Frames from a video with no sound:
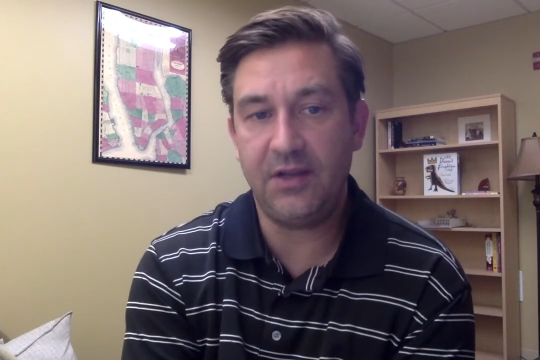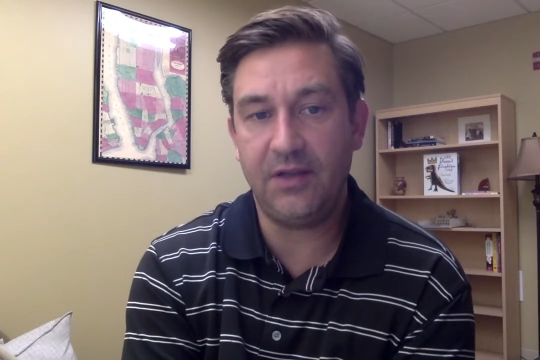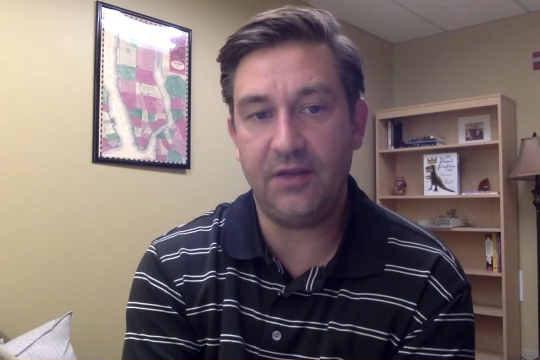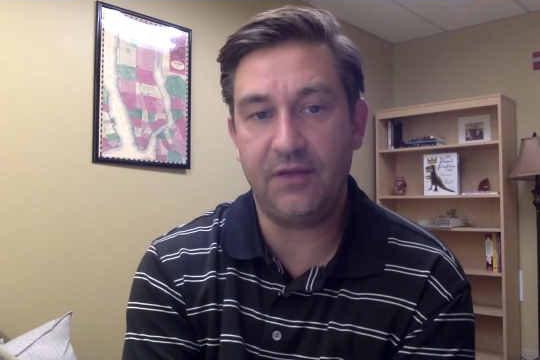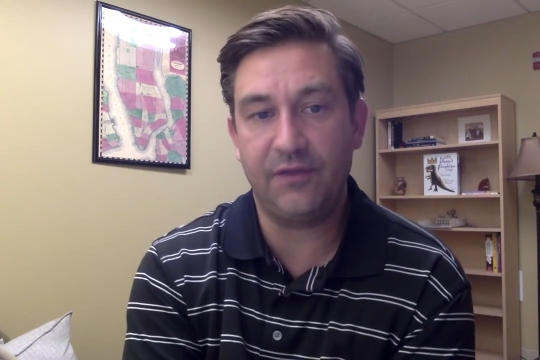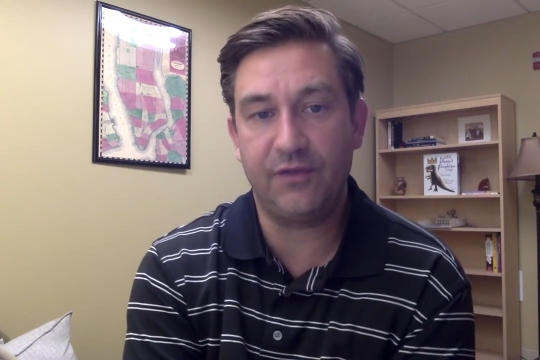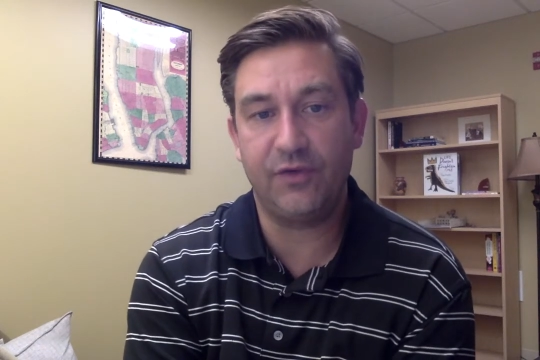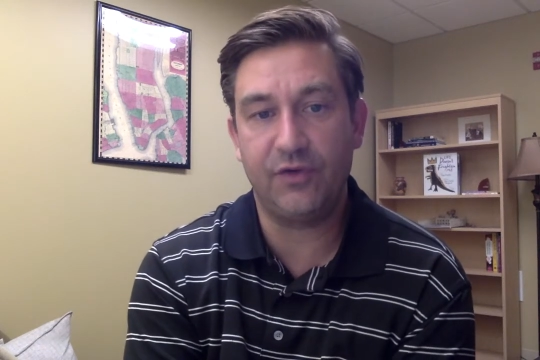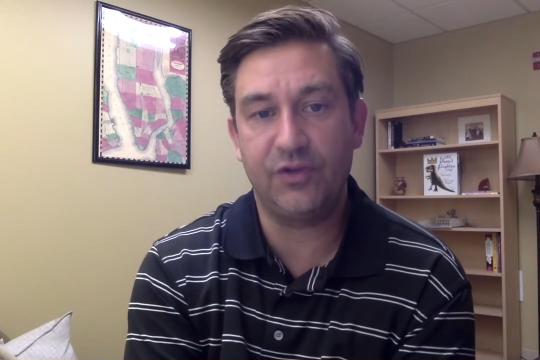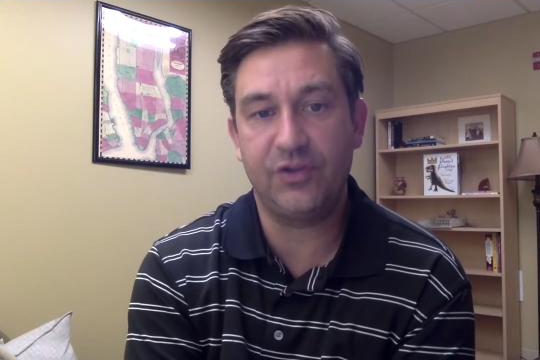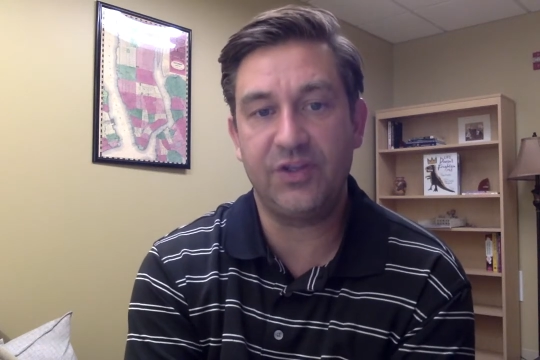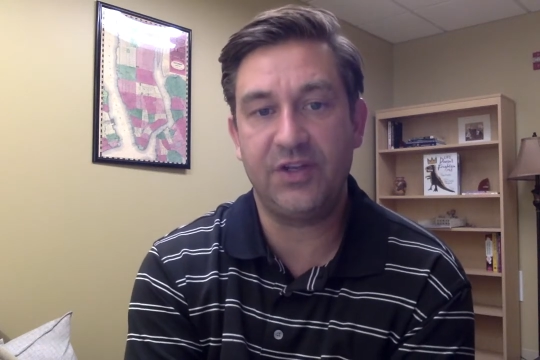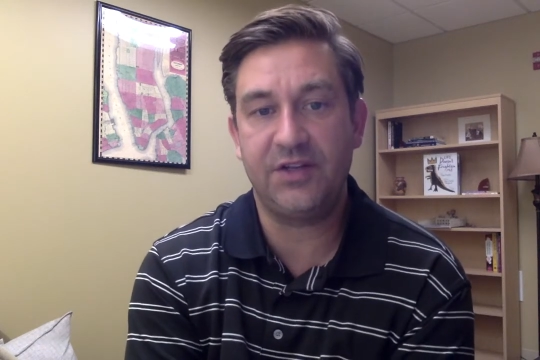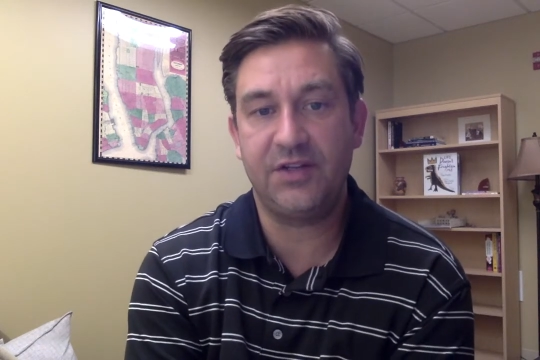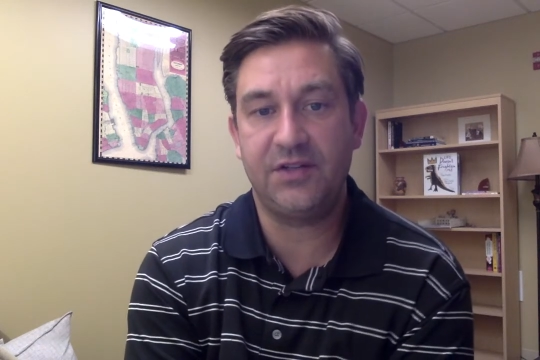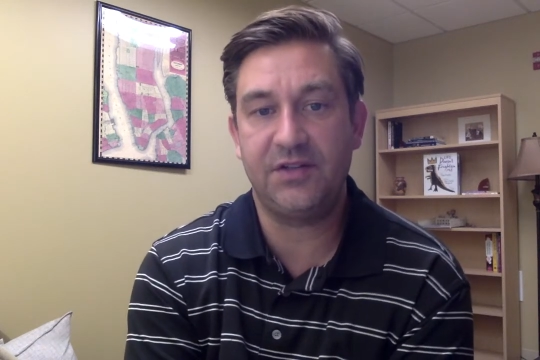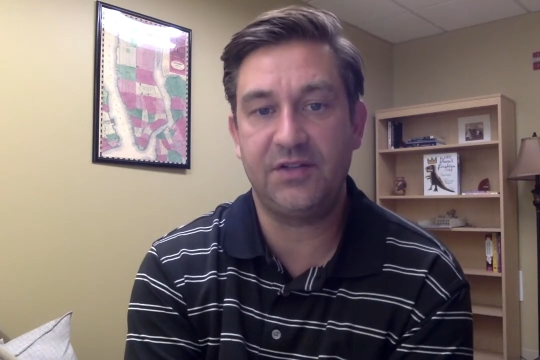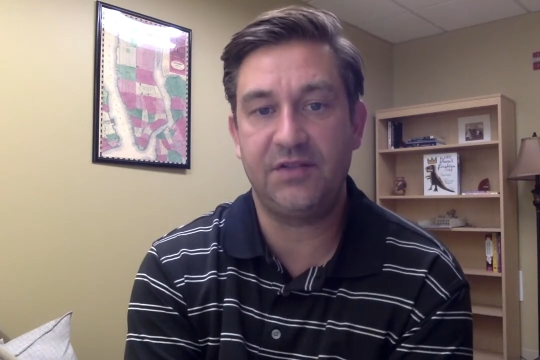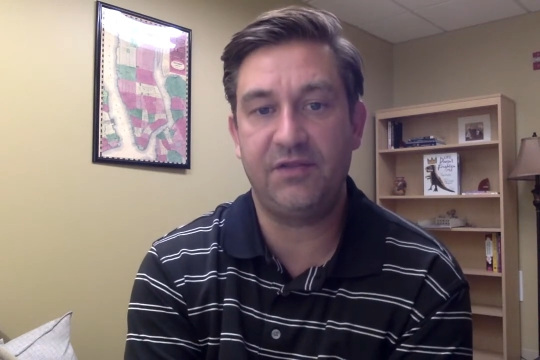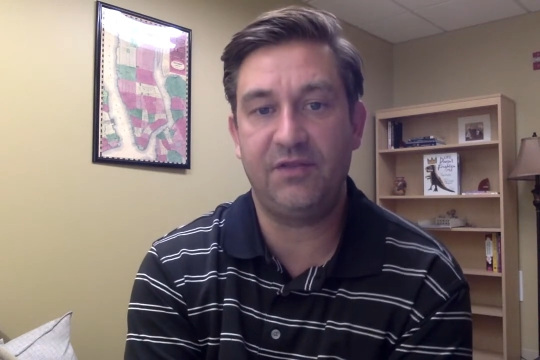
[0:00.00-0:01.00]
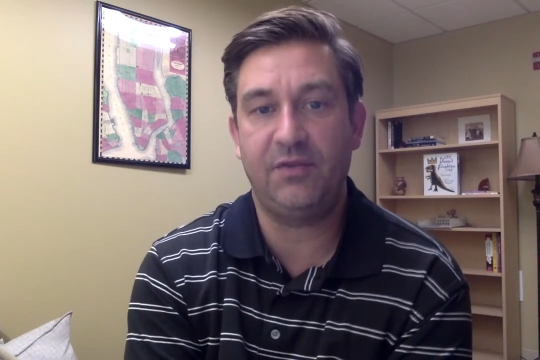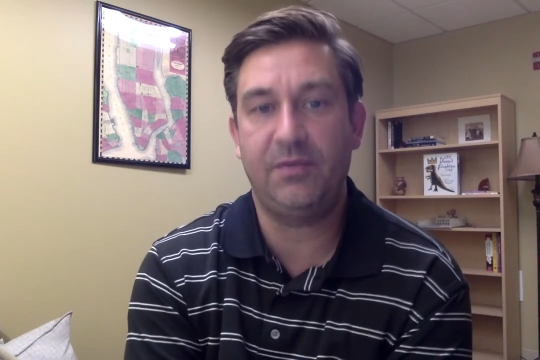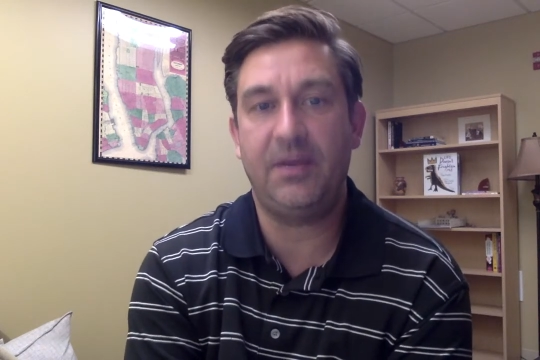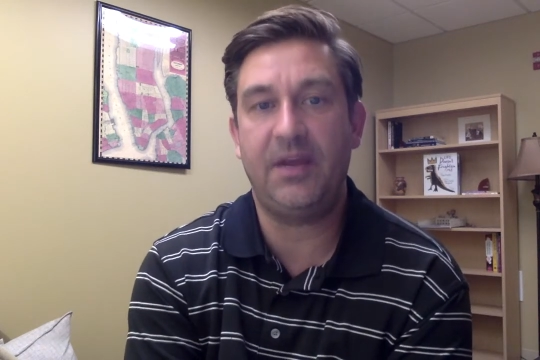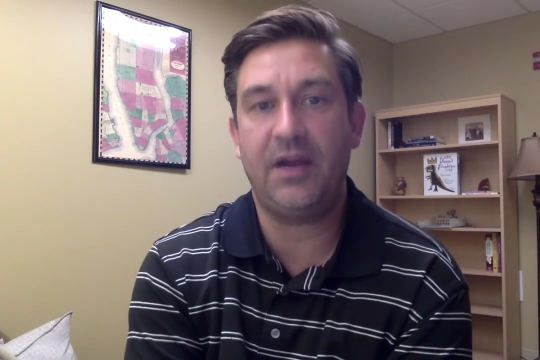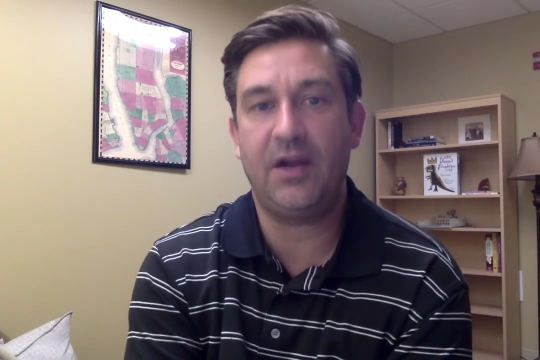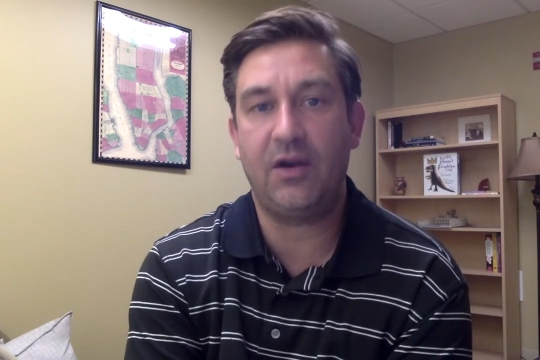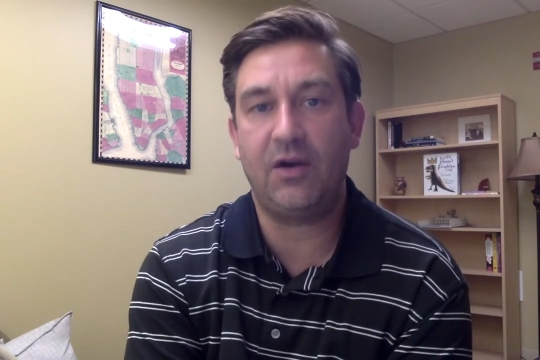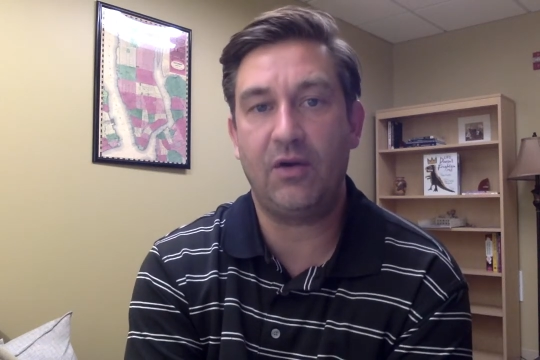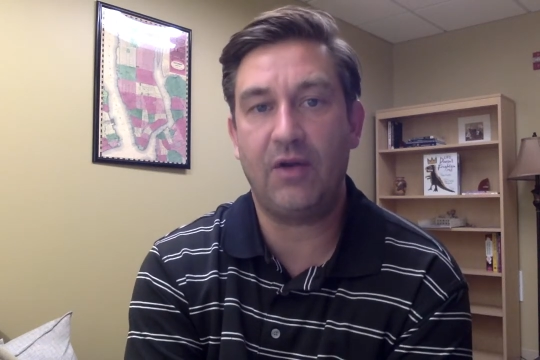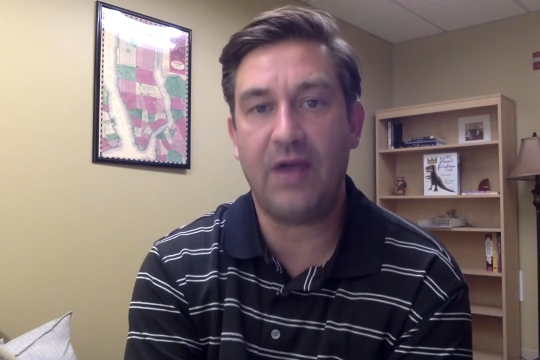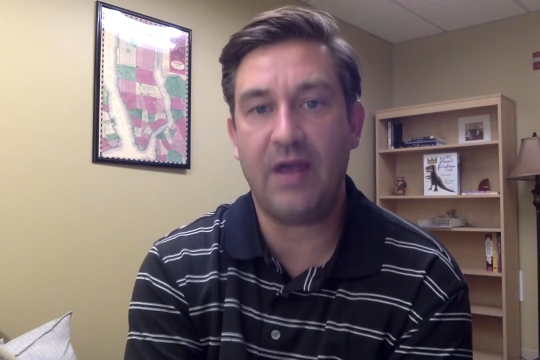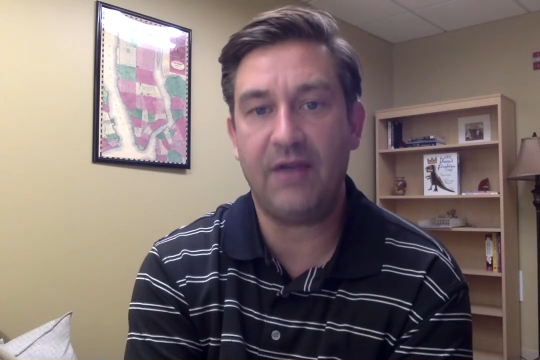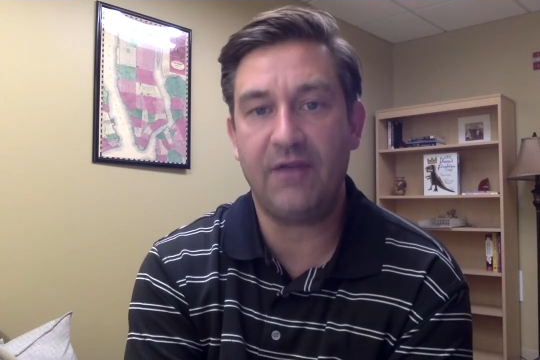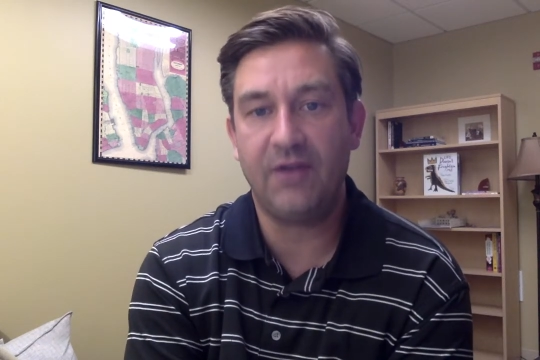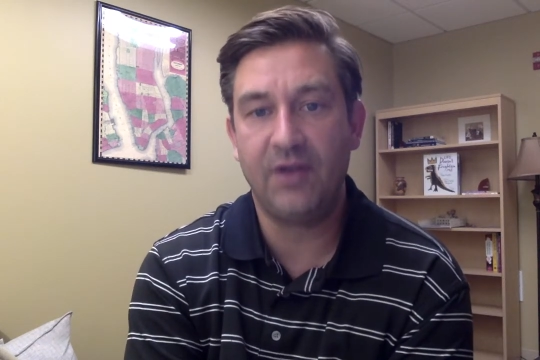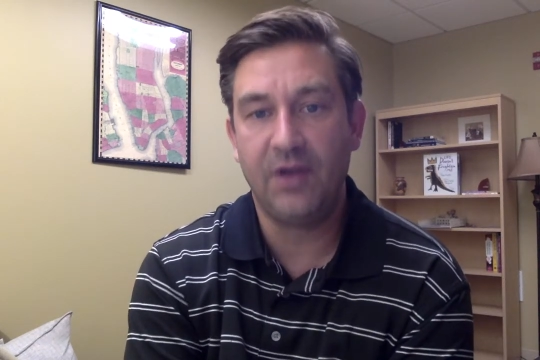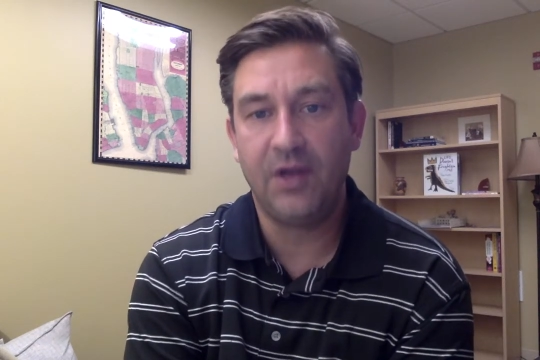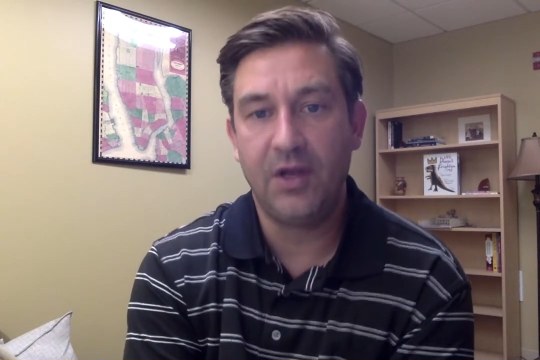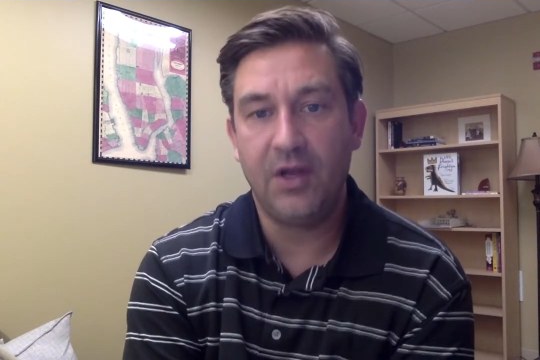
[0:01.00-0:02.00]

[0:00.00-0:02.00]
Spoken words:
in the first sentence of their paragraph